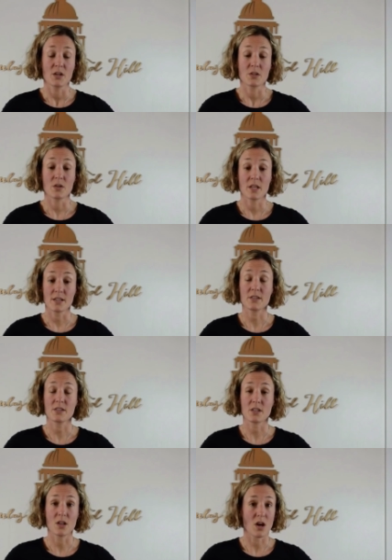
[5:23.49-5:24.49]
So
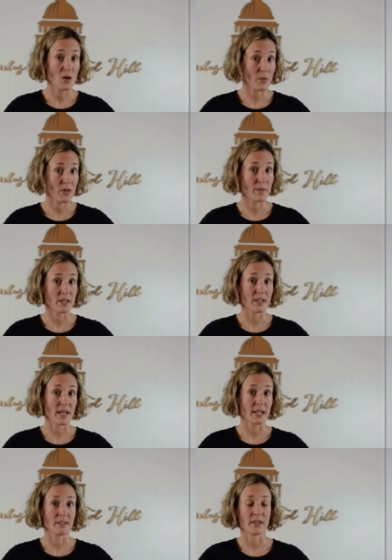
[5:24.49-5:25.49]
this, along with the muscle
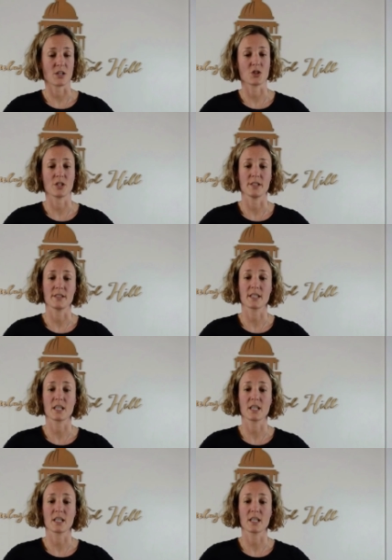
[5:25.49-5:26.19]
activations,